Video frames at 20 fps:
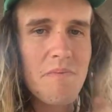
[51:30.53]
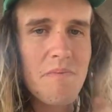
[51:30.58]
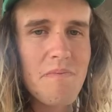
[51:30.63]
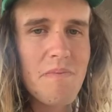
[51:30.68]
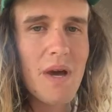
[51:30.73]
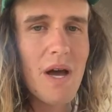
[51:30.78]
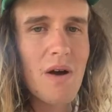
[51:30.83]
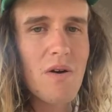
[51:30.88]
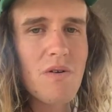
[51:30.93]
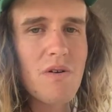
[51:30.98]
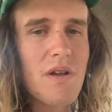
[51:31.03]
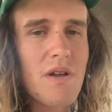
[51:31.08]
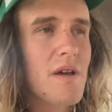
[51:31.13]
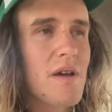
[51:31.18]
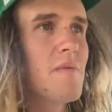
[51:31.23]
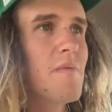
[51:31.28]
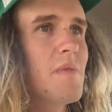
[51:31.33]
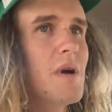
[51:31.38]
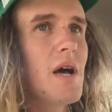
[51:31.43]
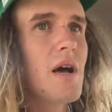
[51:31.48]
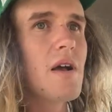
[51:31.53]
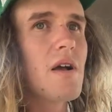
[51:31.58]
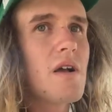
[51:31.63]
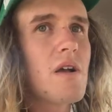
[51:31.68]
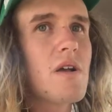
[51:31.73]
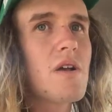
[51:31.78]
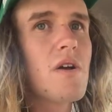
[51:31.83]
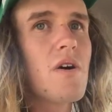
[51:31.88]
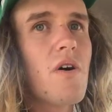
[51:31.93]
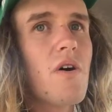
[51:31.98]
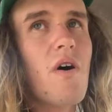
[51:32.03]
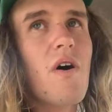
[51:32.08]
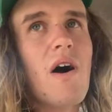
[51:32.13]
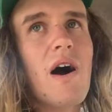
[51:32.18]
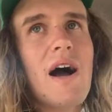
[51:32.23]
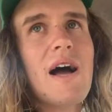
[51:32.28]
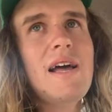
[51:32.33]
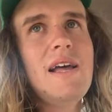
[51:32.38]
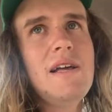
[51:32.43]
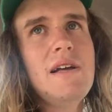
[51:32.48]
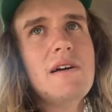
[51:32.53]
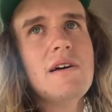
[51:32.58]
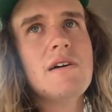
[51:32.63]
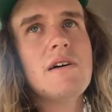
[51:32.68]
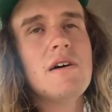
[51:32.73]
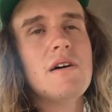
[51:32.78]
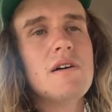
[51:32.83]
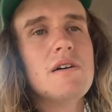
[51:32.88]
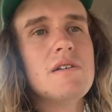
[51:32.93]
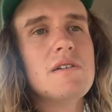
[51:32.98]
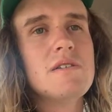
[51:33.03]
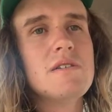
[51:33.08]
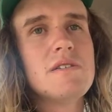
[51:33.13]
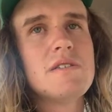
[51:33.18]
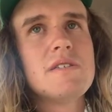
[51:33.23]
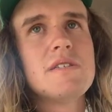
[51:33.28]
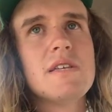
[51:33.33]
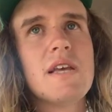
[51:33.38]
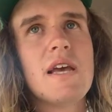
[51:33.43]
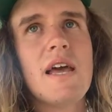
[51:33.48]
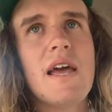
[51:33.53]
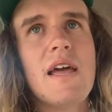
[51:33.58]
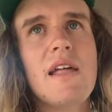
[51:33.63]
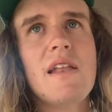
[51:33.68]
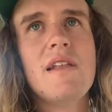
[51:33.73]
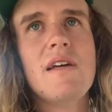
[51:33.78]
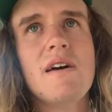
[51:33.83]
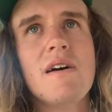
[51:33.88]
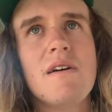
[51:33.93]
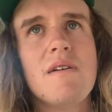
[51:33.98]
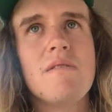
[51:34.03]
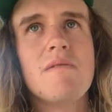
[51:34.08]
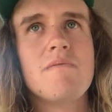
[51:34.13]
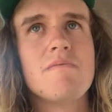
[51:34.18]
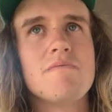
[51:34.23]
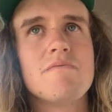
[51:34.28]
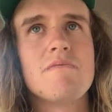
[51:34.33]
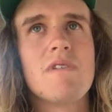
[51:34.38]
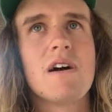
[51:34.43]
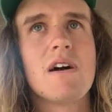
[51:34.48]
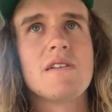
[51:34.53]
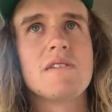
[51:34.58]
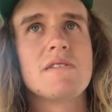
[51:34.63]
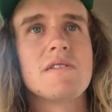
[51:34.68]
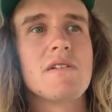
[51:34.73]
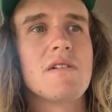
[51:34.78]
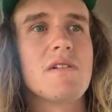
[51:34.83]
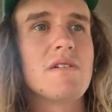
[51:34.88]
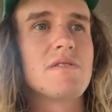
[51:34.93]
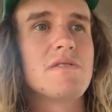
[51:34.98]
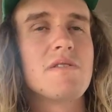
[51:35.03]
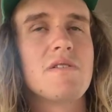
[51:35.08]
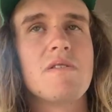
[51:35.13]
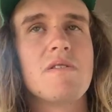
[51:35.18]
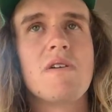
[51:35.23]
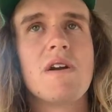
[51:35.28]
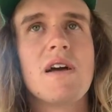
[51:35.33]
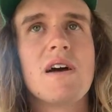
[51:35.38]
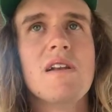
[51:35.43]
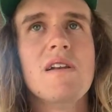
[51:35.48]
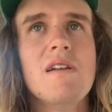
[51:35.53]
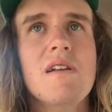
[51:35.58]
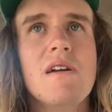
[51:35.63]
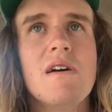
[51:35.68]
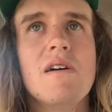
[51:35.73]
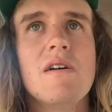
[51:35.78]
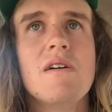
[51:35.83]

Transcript: Malcolm Guy said, wait until I turn around.